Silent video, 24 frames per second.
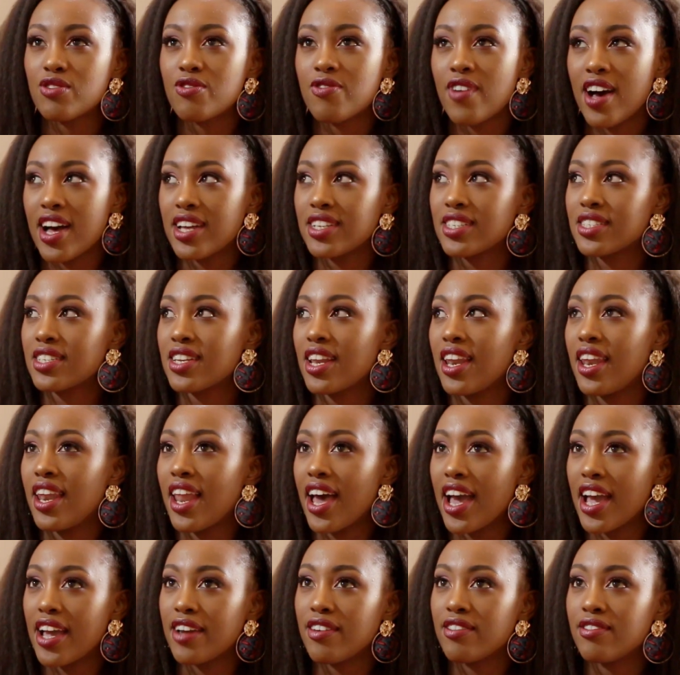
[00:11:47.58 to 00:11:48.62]
first
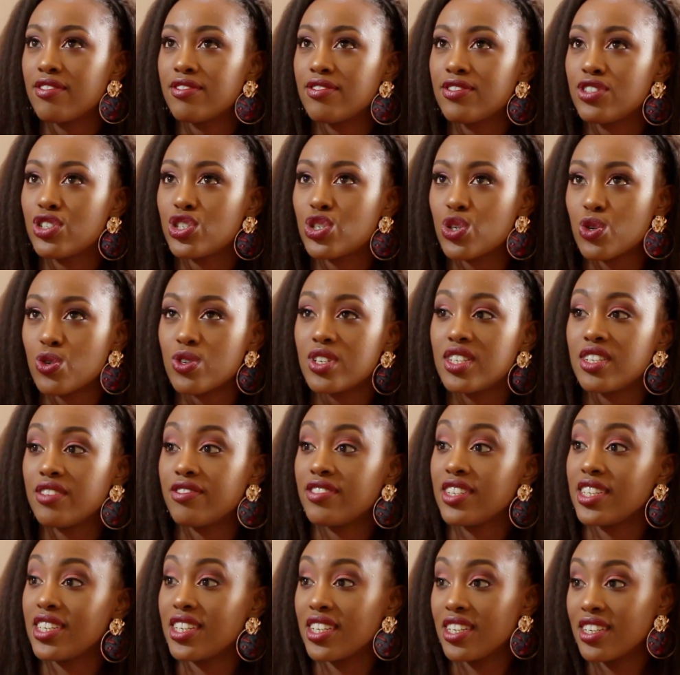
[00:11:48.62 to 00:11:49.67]
live show
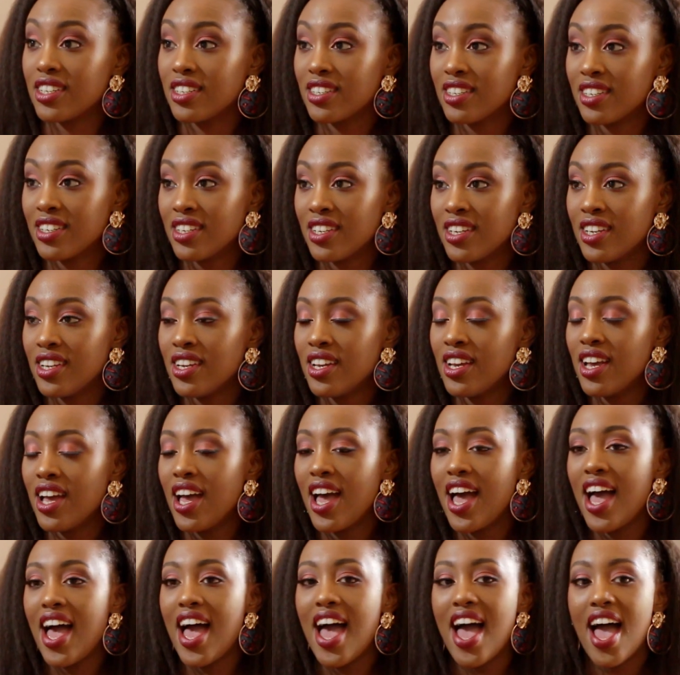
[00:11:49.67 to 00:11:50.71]
DVD.
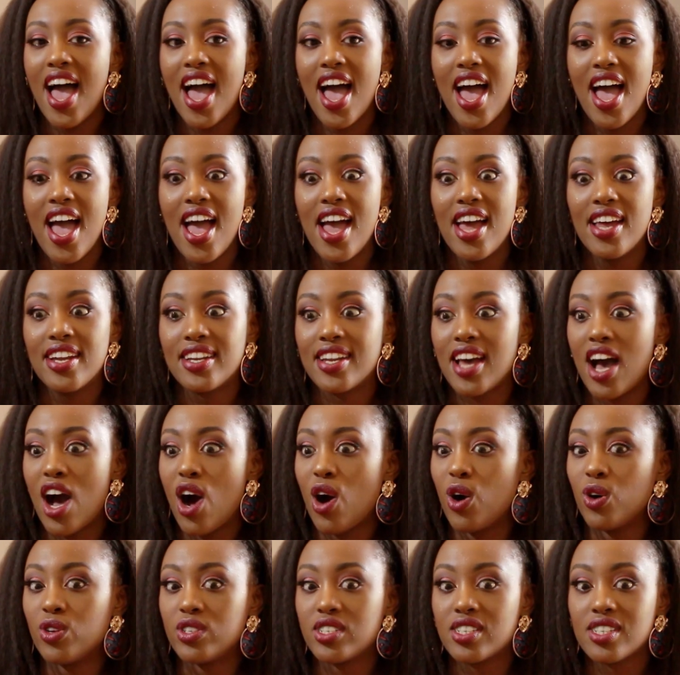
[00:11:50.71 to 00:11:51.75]
And
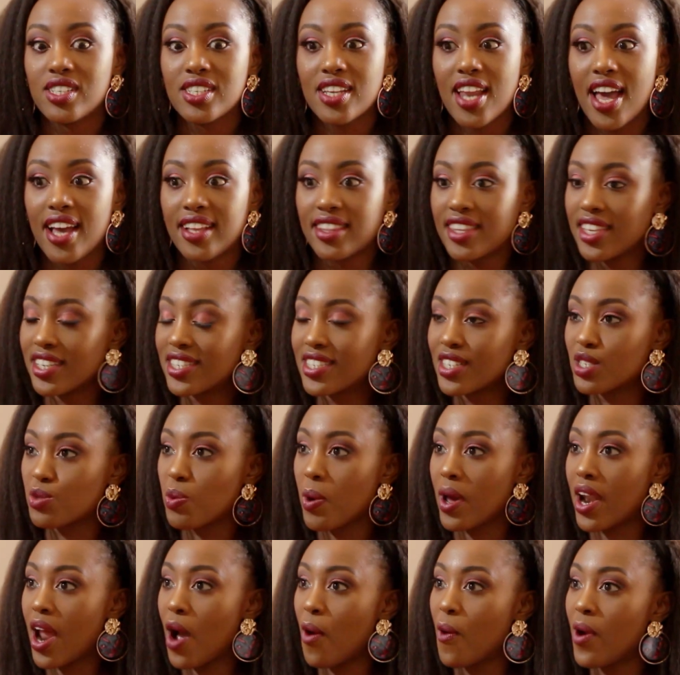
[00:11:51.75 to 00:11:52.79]
I was just like, this is
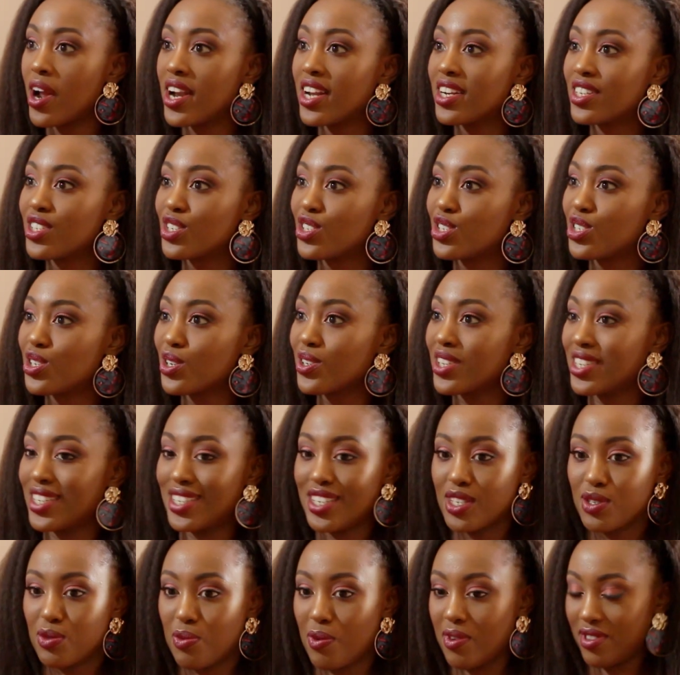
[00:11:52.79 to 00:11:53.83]
what I wanted to do. This
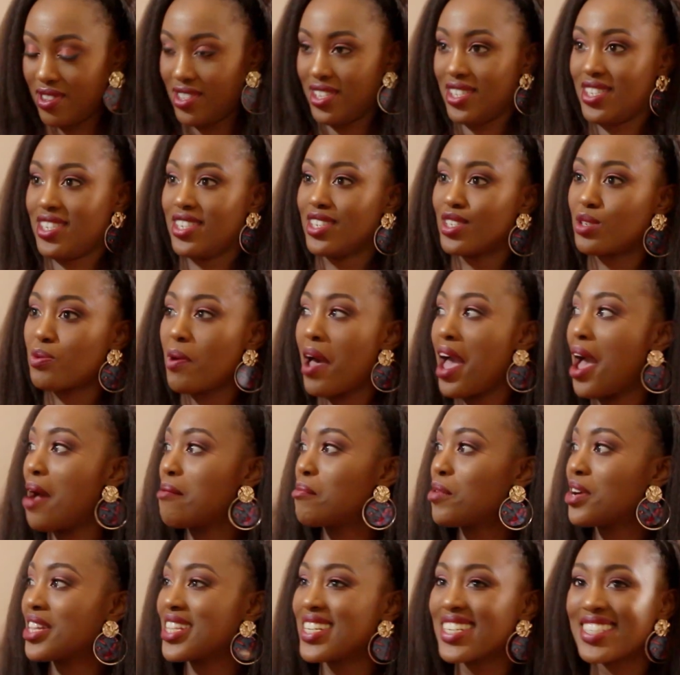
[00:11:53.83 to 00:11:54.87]
is why I'm
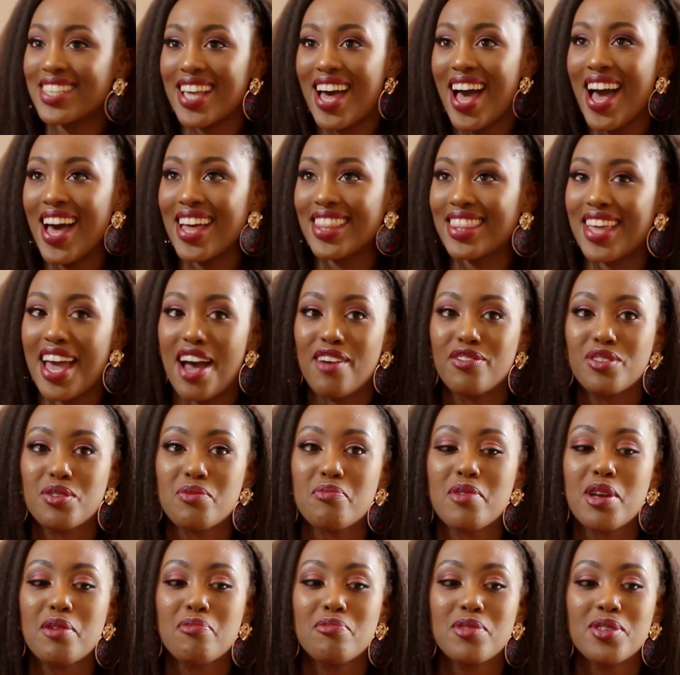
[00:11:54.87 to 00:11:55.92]
on this earth. I have to
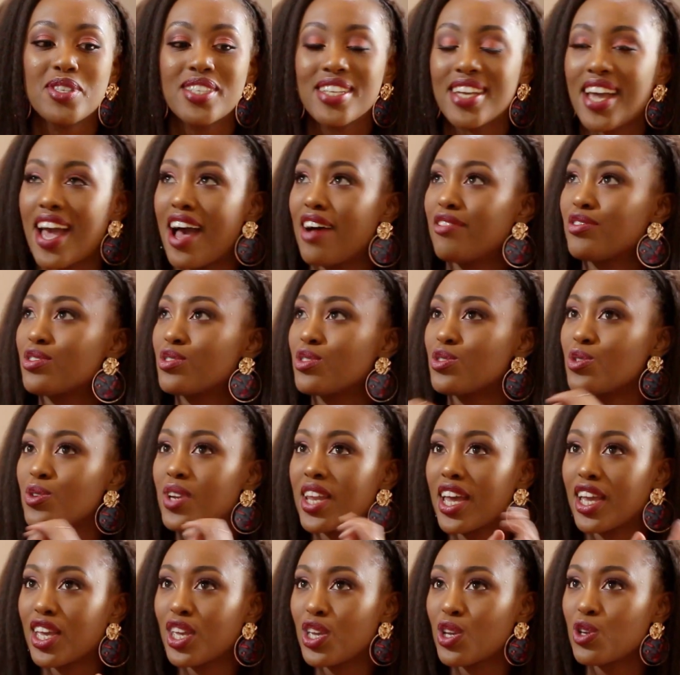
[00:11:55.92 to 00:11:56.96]
make music. I have to do
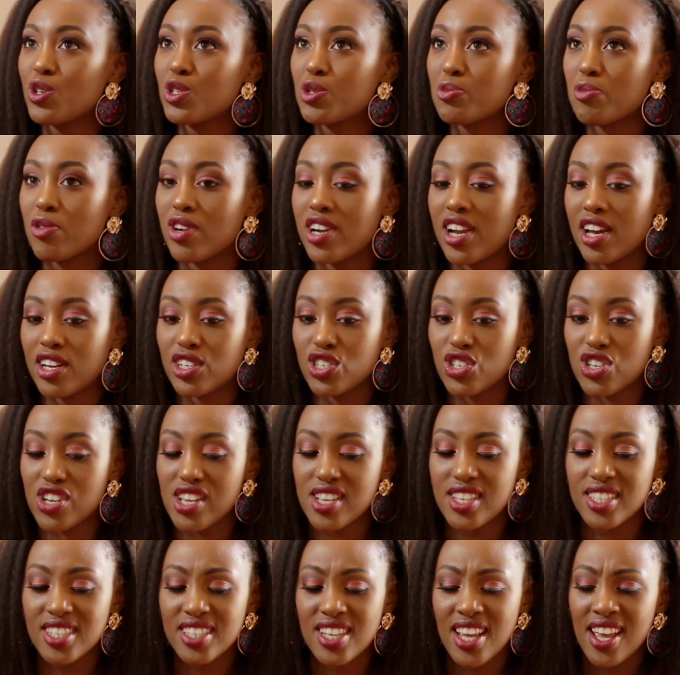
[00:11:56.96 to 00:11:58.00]
like huge
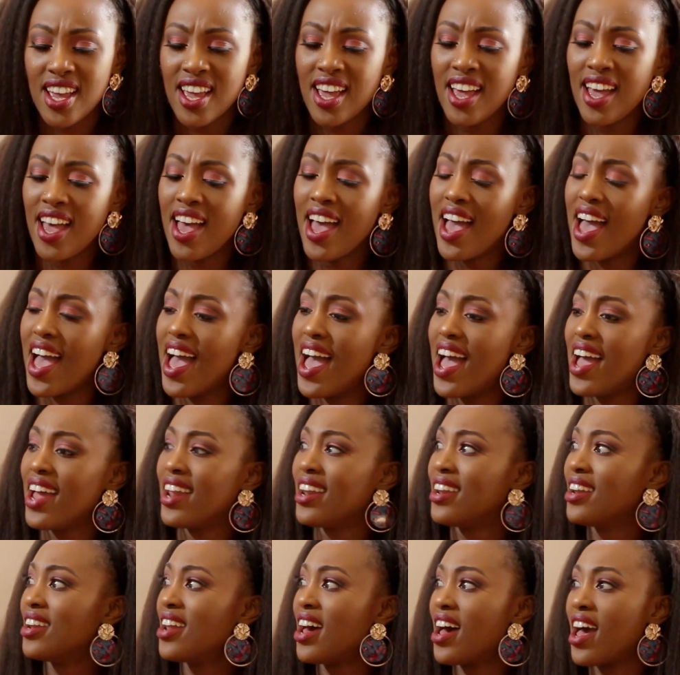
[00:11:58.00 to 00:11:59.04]
productions.
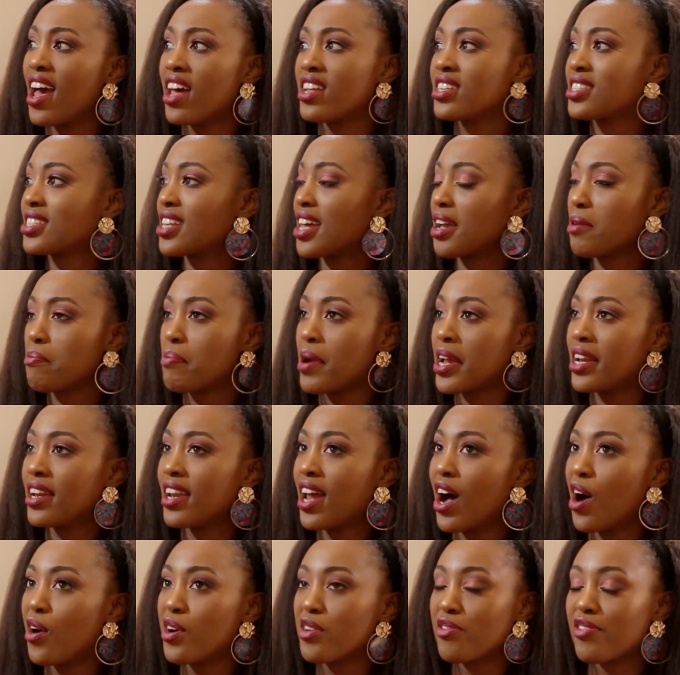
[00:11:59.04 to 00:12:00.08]
And I was like, by
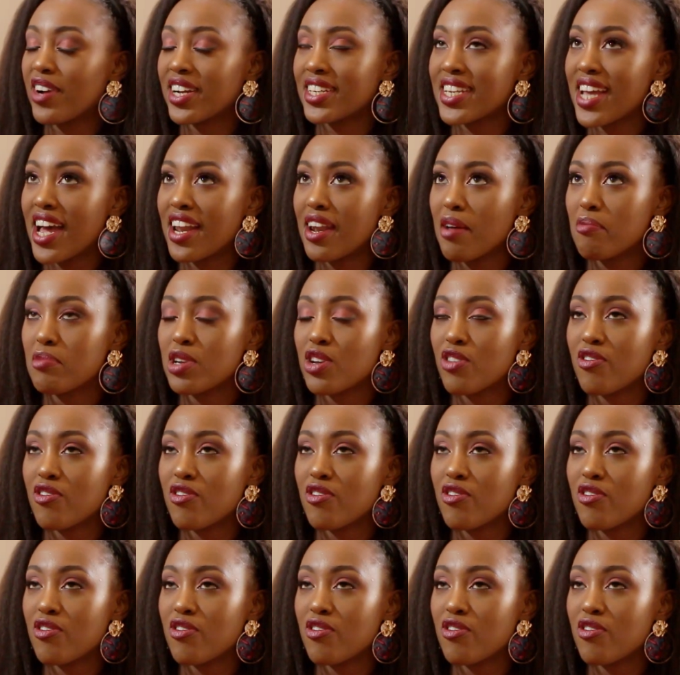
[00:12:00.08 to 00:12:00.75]
now, in fact, I had a bit